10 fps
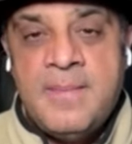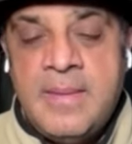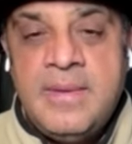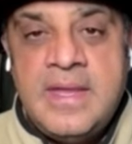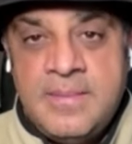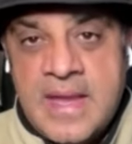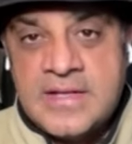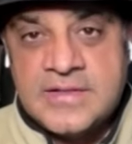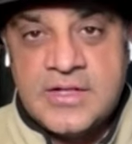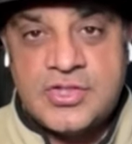Maybe he
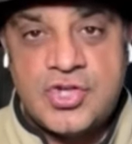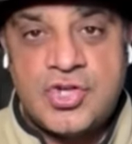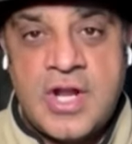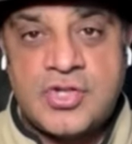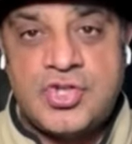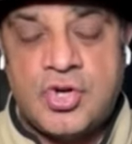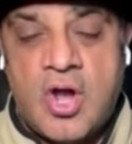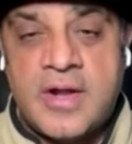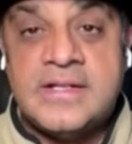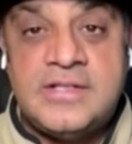makes the decision next
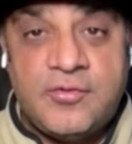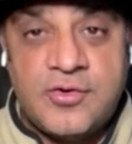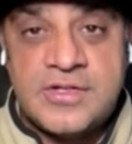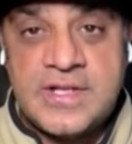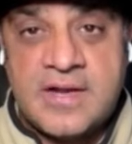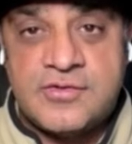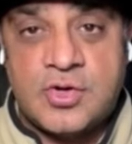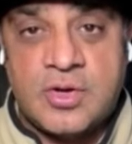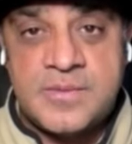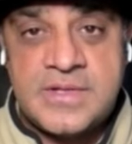year on a different set
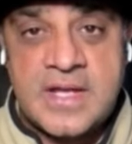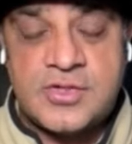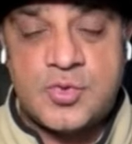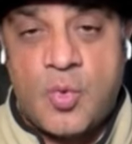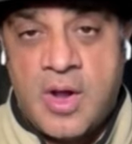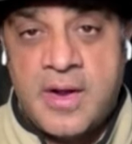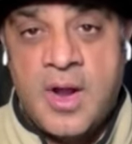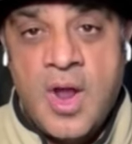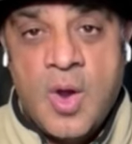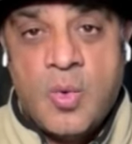of circumstances, one